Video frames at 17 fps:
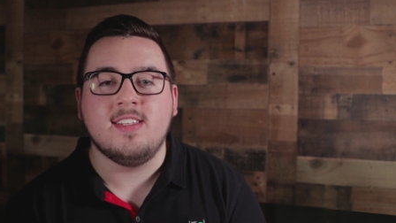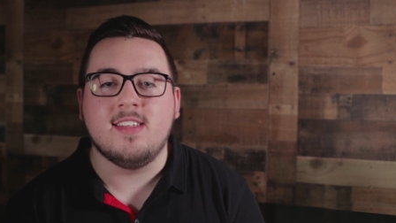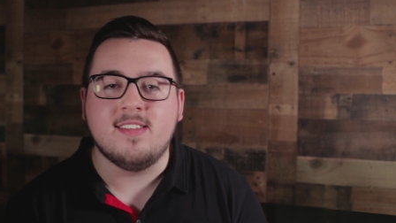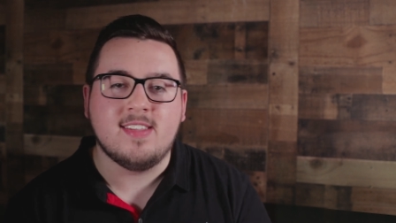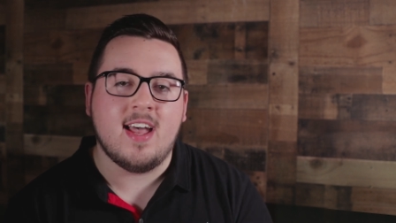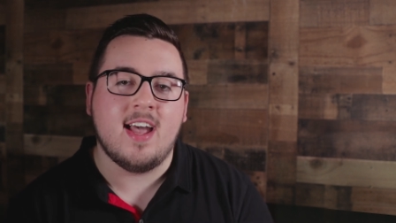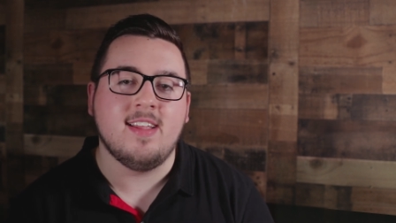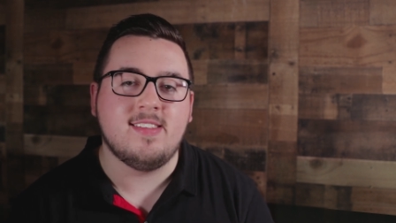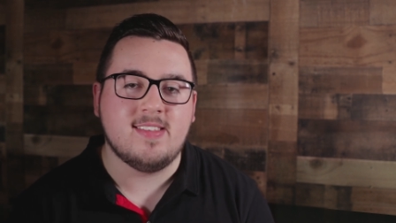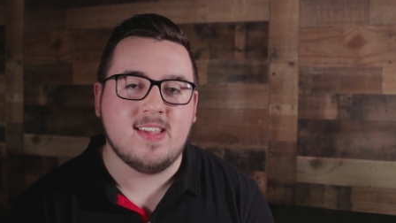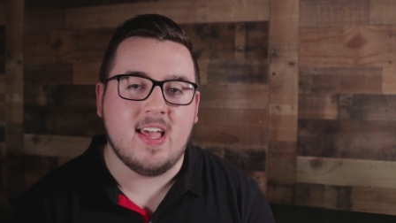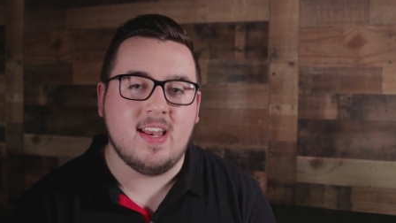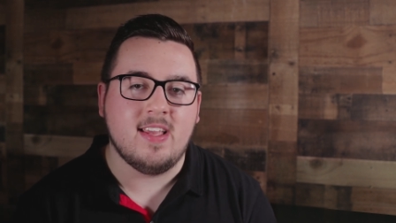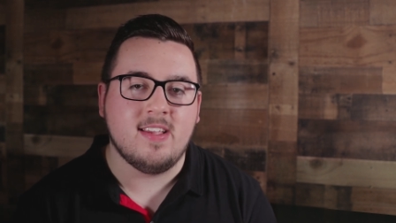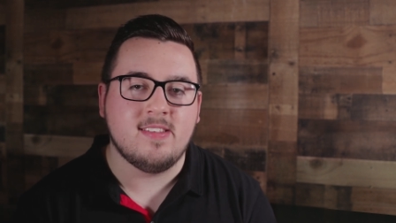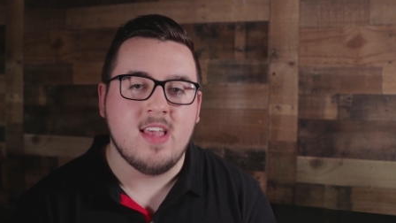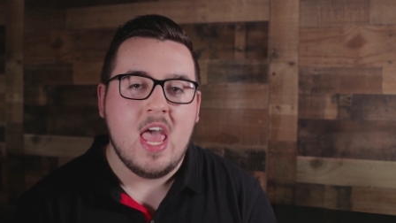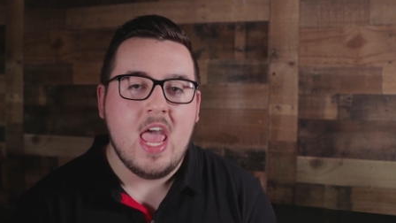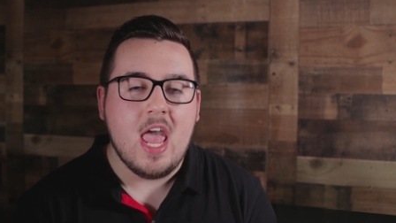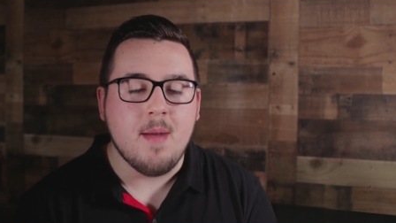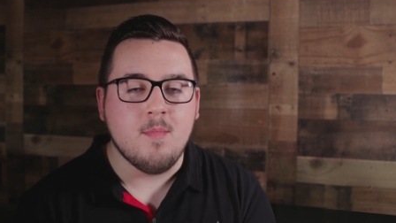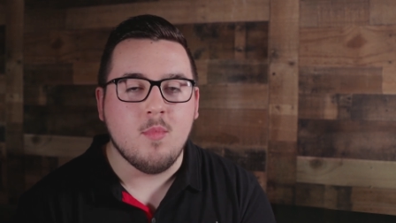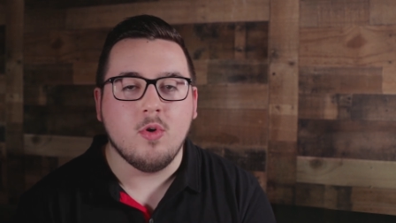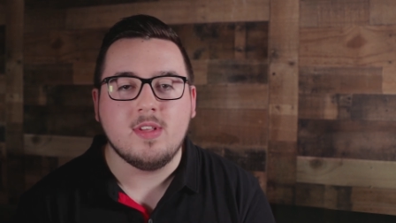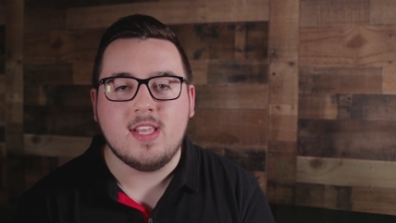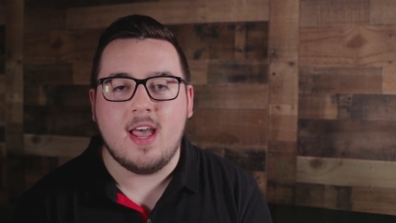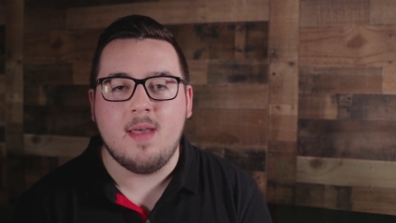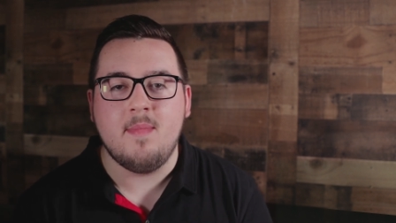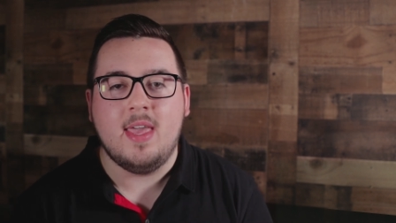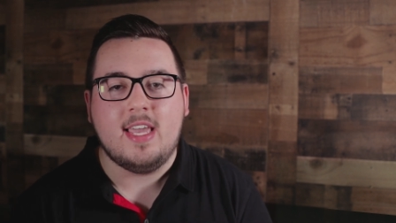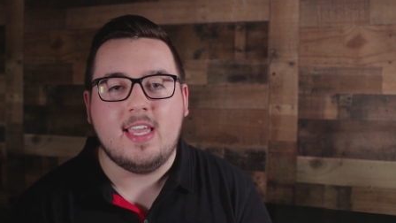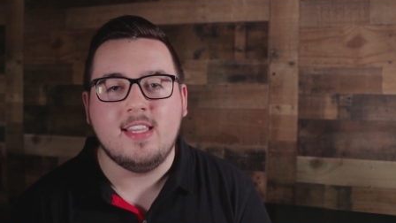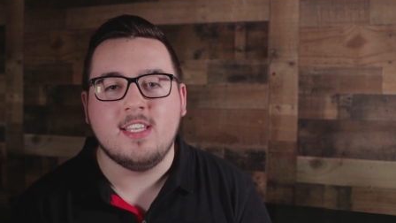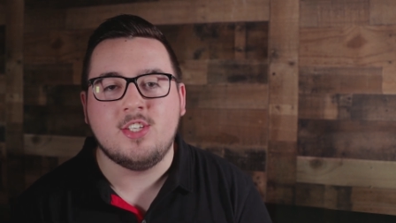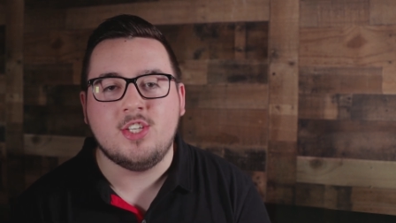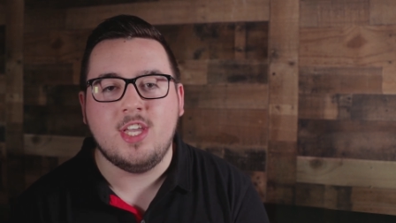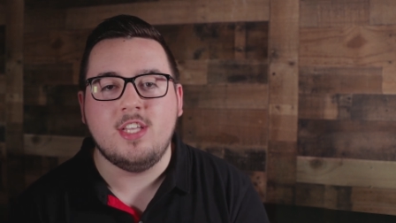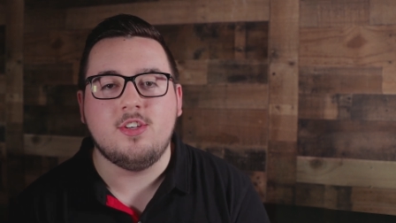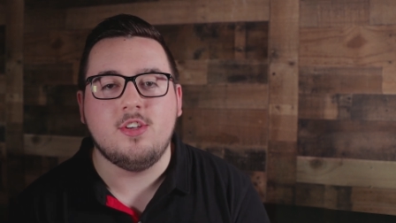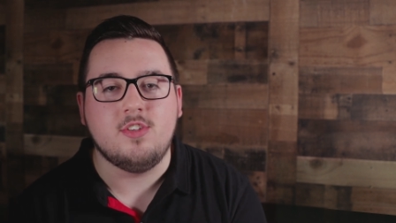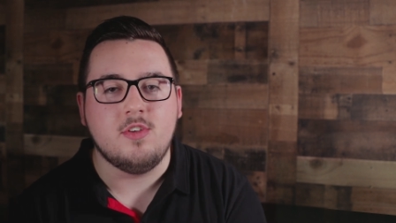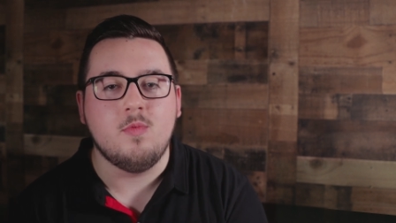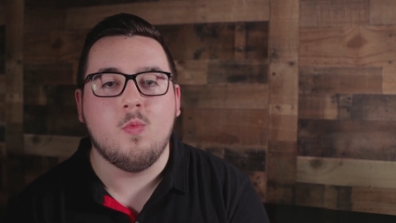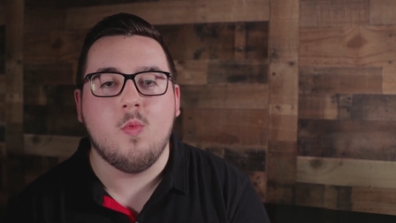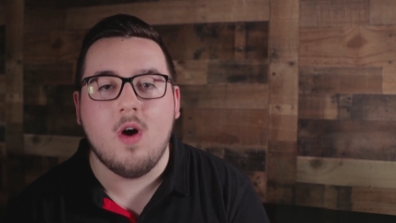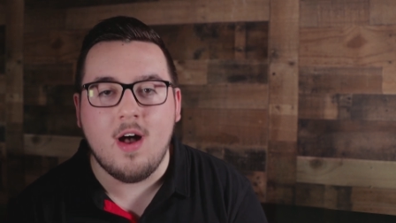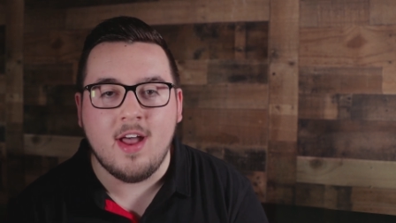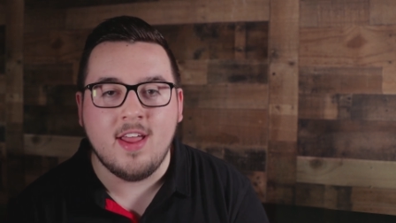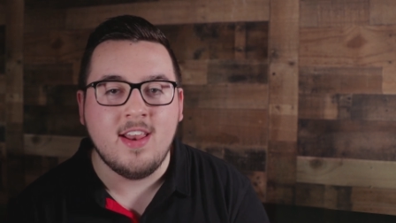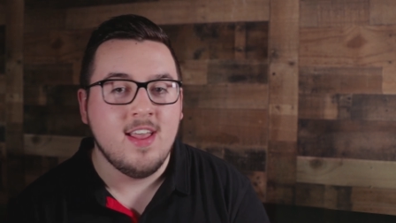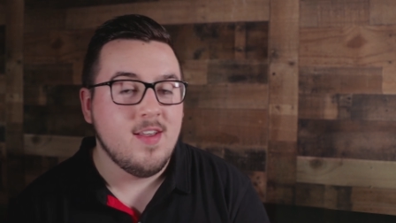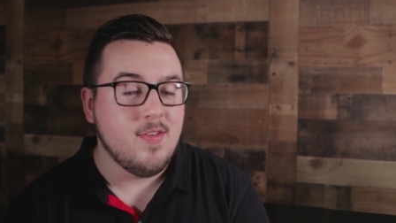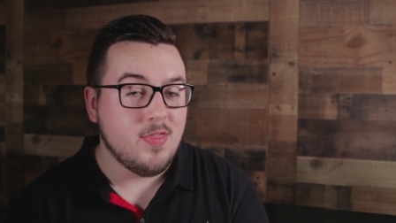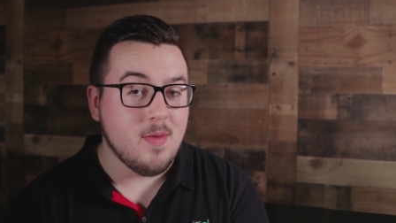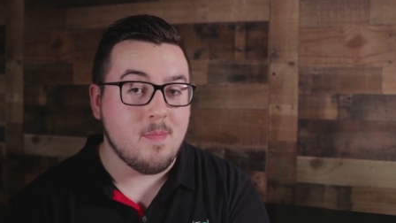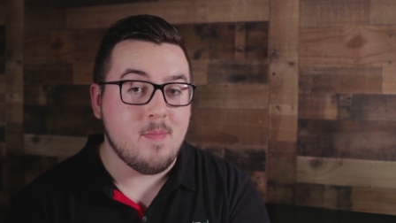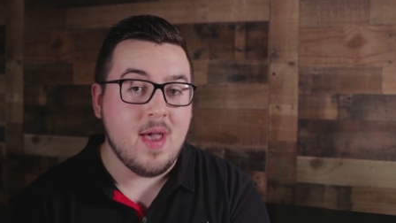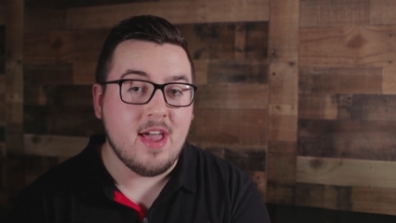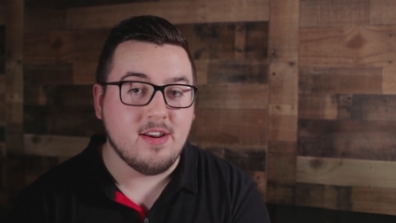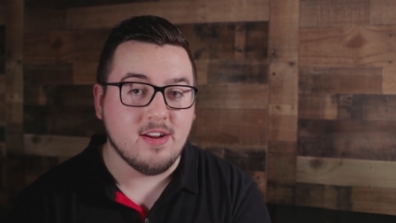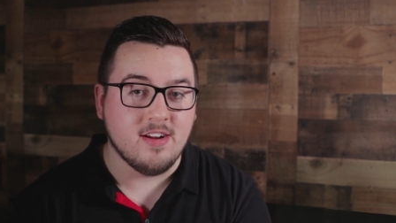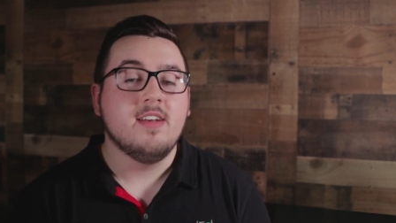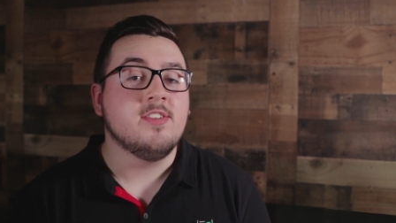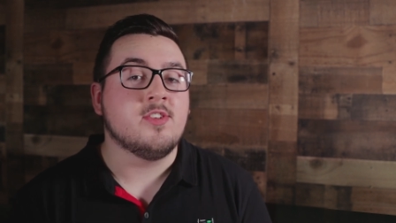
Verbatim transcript: design settings and more time making the changes you want, the better.